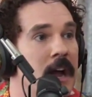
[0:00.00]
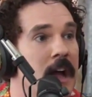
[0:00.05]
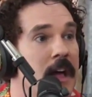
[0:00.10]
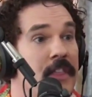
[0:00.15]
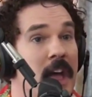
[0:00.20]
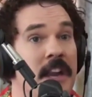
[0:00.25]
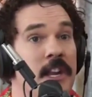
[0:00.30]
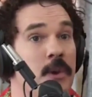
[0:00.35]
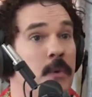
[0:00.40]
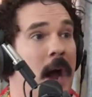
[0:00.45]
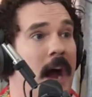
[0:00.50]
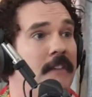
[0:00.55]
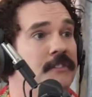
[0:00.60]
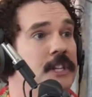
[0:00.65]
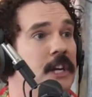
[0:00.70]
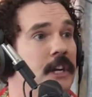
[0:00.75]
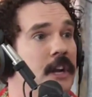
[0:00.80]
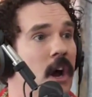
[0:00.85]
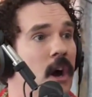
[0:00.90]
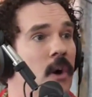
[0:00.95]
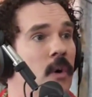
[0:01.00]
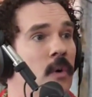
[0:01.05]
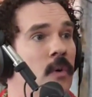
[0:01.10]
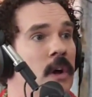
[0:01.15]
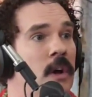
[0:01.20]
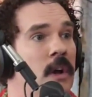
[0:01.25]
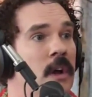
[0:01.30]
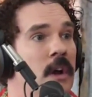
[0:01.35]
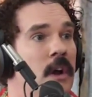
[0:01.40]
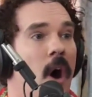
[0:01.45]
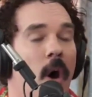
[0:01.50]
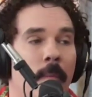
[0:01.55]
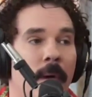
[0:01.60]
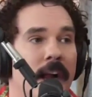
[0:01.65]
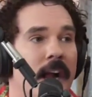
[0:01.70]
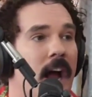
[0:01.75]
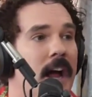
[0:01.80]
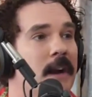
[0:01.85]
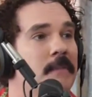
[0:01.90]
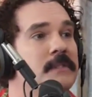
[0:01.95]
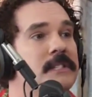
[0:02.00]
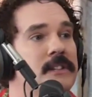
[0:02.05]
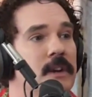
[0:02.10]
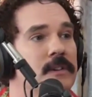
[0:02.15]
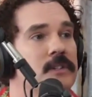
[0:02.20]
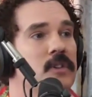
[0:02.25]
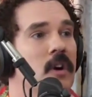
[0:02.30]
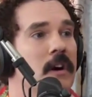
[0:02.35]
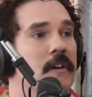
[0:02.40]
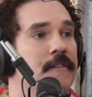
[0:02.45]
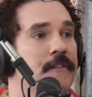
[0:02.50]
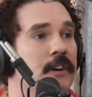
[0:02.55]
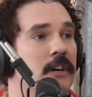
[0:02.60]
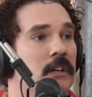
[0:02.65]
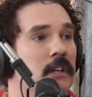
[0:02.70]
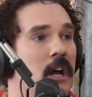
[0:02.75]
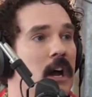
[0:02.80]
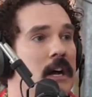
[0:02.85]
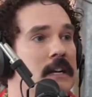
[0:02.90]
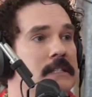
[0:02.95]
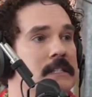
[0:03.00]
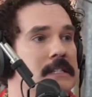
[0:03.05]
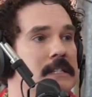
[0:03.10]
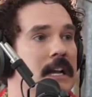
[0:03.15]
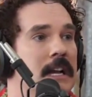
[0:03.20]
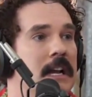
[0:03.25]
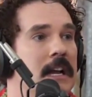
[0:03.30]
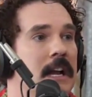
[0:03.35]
Then you have to go, "Oh my God, I'm so sorry for your loss.